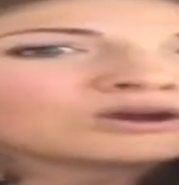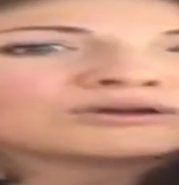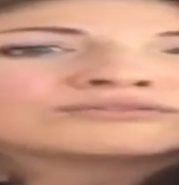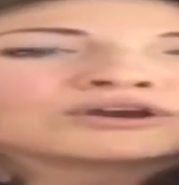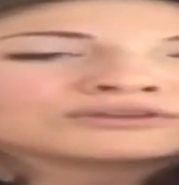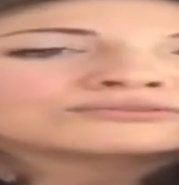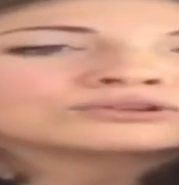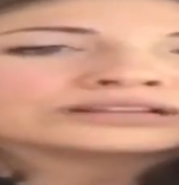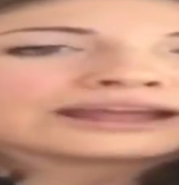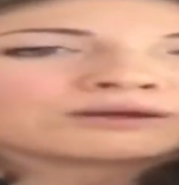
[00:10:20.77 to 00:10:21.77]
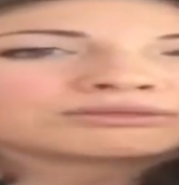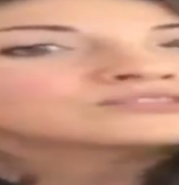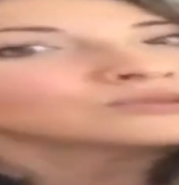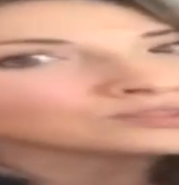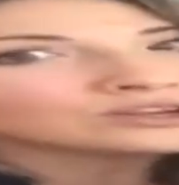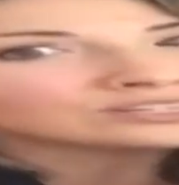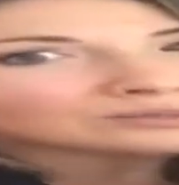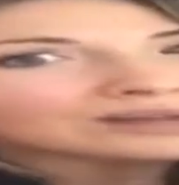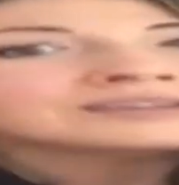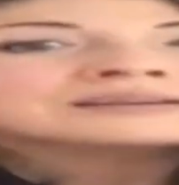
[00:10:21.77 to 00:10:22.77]
of overall health. Not the only
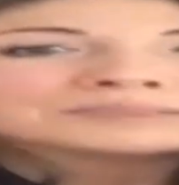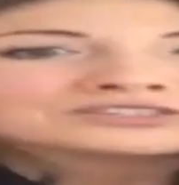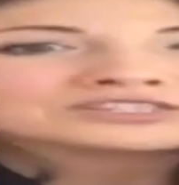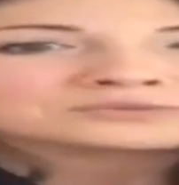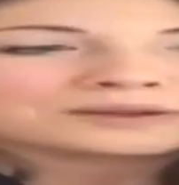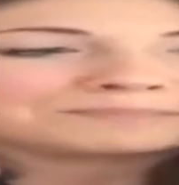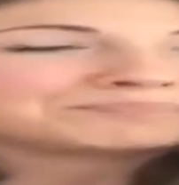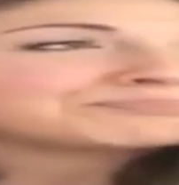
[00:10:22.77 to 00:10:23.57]
one, but just one.